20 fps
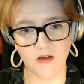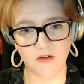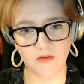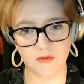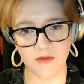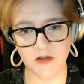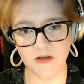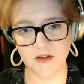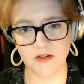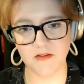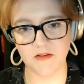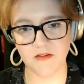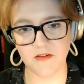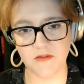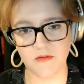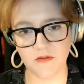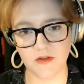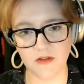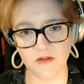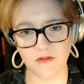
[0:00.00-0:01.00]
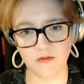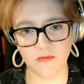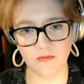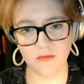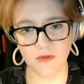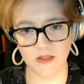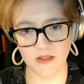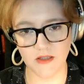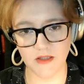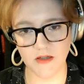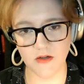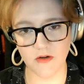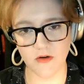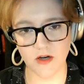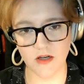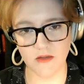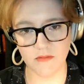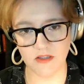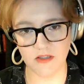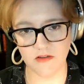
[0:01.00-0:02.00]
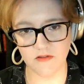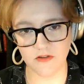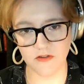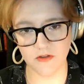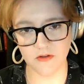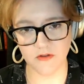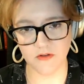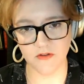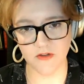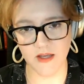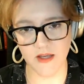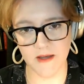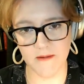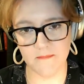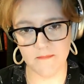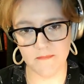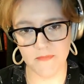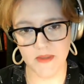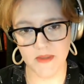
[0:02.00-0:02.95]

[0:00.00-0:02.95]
to be honest, it's really incredibly difficult today.